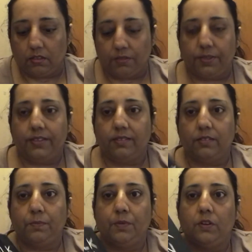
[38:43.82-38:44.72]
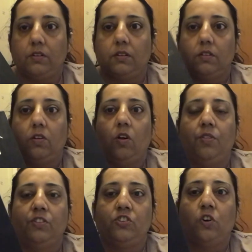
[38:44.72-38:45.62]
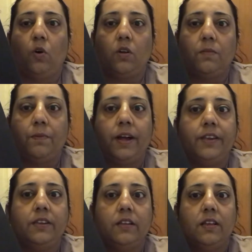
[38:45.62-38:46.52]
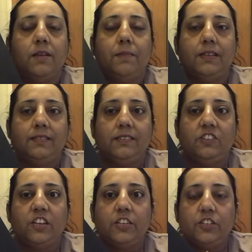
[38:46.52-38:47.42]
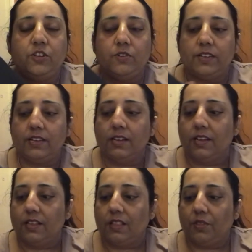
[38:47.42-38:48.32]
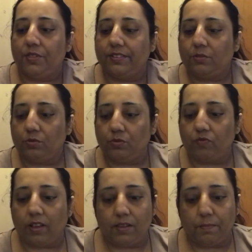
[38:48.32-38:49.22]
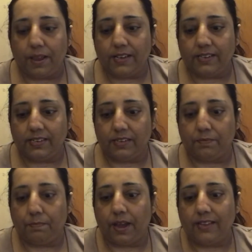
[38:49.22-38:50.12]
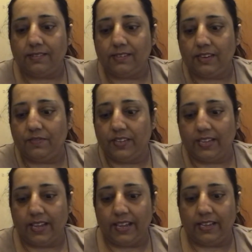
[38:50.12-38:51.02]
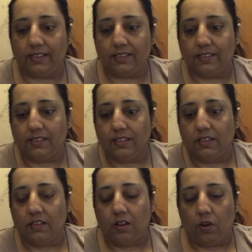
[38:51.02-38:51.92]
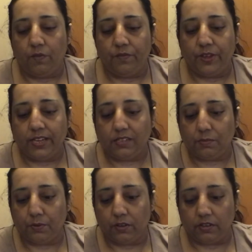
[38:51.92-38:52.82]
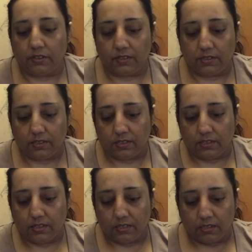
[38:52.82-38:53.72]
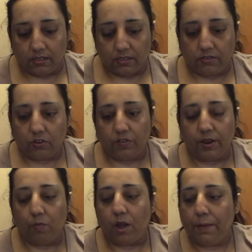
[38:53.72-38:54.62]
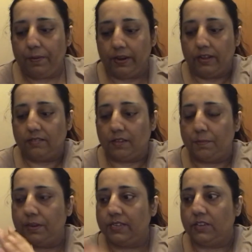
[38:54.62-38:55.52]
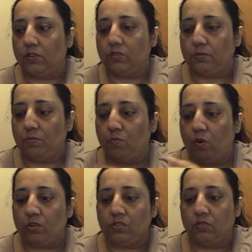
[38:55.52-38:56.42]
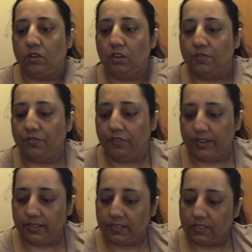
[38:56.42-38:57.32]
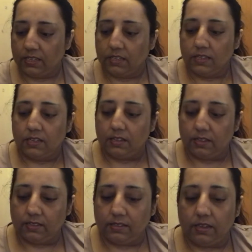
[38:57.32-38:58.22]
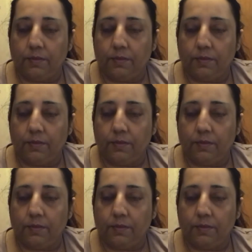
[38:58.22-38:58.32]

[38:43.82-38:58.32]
this is a book called The Chalk Man by C.J. Tudor. Now this was recommended by Stephen King on Facebook. Sorry, I'm wiping it because I bloody got some water all over it. And